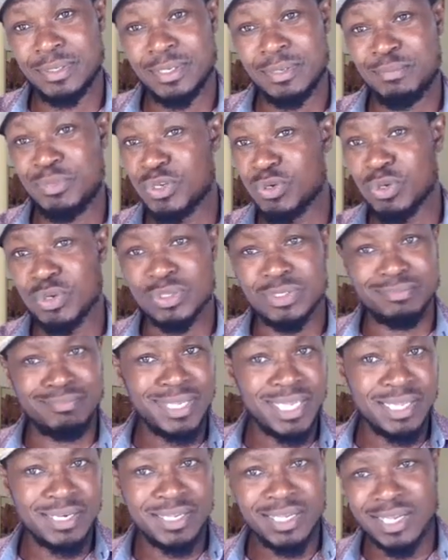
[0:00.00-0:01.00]
because
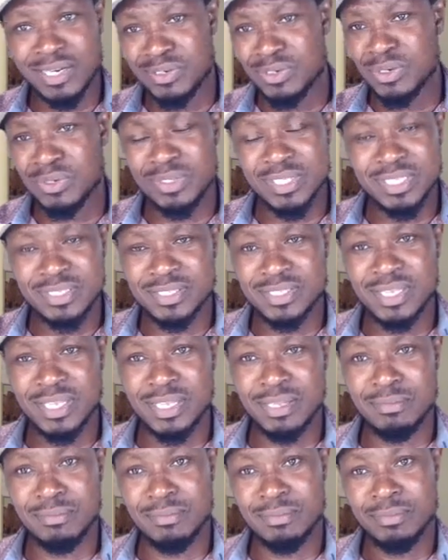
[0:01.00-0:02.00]
men are not the
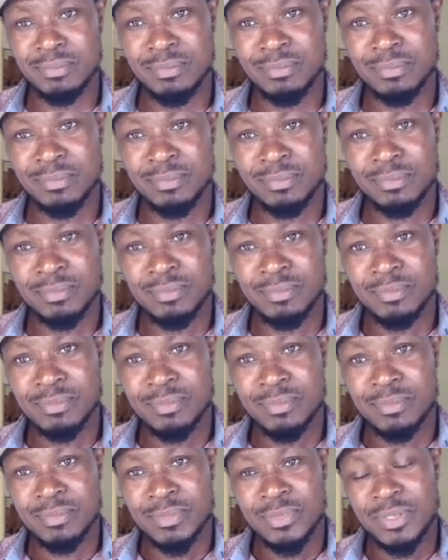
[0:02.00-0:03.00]
same.
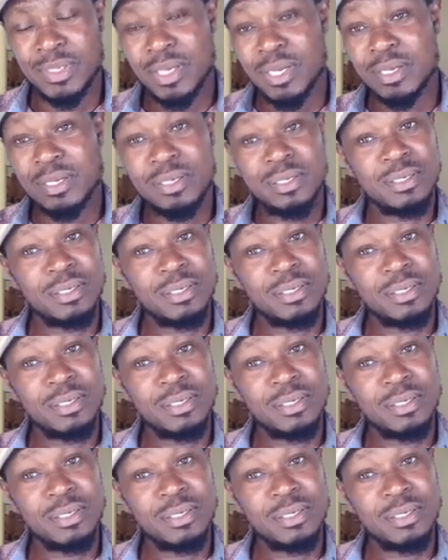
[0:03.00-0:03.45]
Yeah,